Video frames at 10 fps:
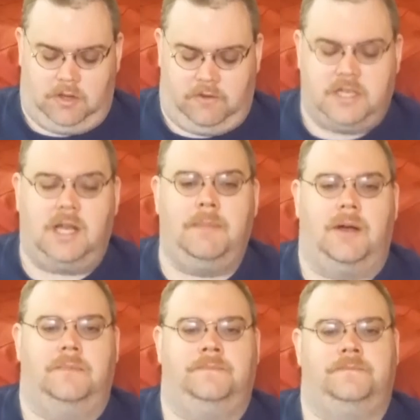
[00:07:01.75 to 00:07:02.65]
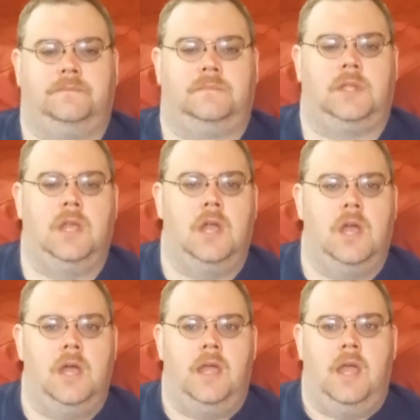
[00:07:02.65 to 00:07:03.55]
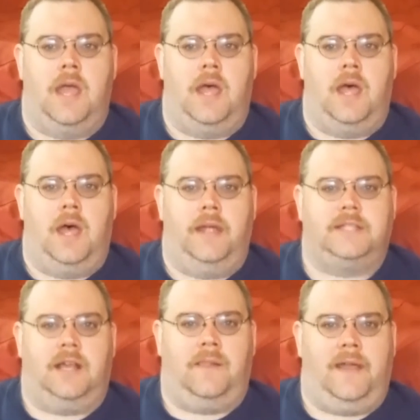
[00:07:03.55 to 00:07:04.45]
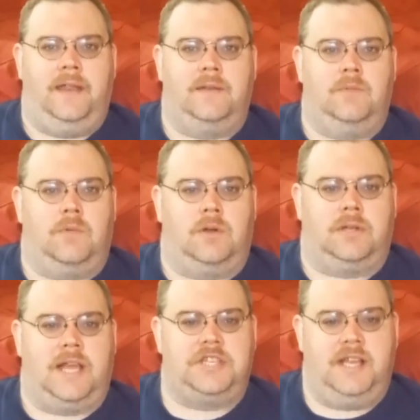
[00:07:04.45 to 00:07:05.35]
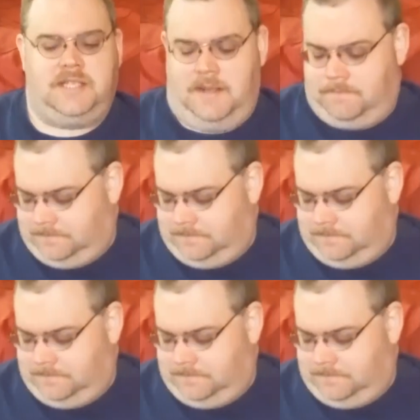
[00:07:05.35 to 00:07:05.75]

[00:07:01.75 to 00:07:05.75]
look for a tugboat. Until then, we'll catch you next time.